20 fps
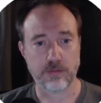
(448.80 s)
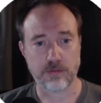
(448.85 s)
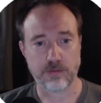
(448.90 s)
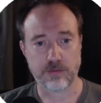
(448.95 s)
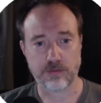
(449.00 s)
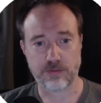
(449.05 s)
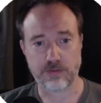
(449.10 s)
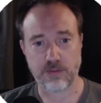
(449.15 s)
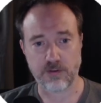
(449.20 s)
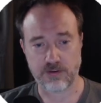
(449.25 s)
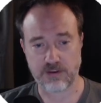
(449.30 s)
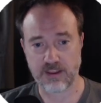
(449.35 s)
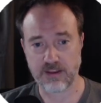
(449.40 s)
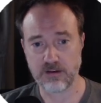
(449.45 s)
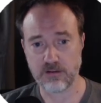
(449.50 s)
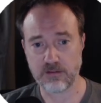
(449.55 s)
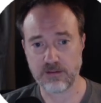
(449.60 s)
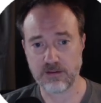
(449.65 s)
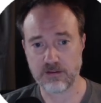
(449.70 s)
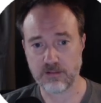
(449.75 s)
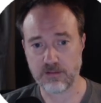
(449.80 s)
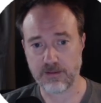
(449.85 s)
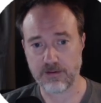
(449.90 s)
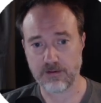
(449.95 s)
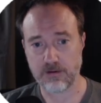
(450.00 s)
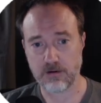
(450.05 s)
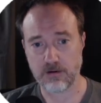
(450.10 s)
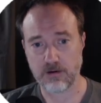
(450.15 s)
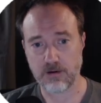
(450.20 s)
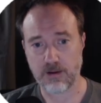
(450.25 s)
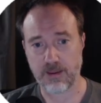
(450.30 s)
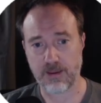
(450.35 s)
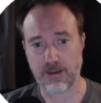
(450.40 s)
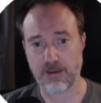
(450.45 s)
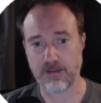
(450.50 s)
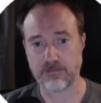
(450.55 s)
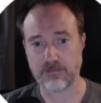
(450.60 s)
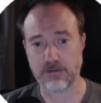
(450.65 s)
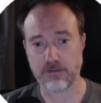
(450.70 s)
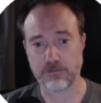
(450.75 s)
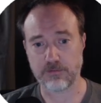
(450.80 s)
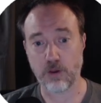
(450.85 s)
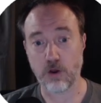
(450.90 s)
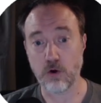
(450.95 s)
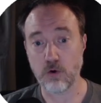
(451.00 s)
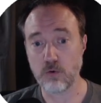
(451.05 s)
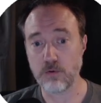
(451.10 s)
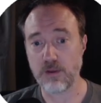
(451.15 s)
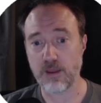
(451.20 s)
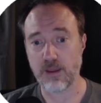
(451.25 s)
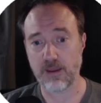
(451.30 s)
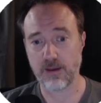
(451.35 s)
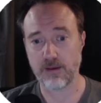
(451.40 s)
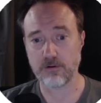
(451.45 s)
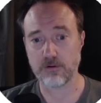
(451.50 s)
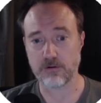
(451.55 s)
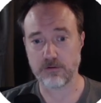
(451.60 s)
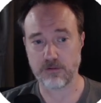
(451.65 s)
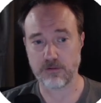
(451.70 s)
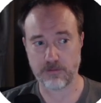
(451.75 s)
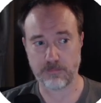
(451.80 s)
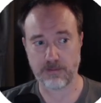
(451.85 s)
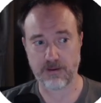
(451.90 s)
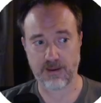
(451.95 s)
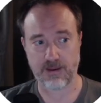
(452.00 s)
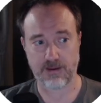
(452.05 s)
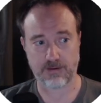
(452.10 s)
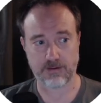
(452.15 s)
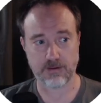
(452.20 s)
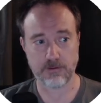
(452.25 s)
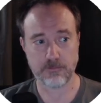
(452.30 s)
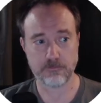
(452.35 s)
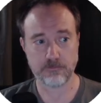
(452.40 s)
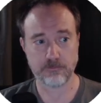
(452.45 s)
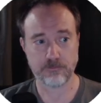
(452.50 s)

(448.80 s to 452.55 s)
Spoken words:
The data link layer adds its own header to the packet,